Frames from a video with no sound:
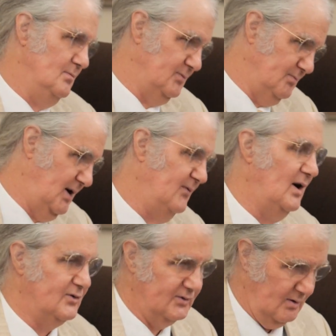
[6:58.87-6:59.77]

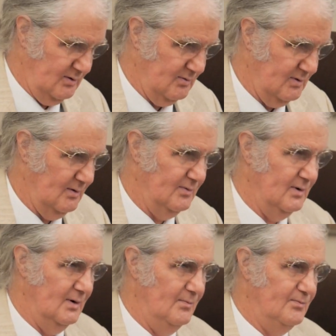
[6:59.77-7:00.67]
benefactors, the, the,
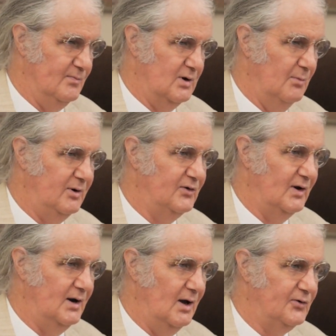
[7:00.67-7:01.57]
the companies
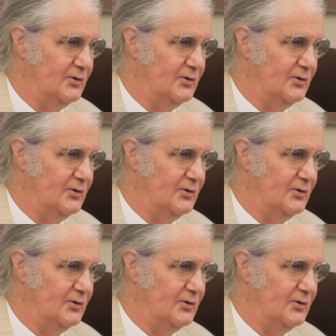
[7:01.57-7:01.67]
that had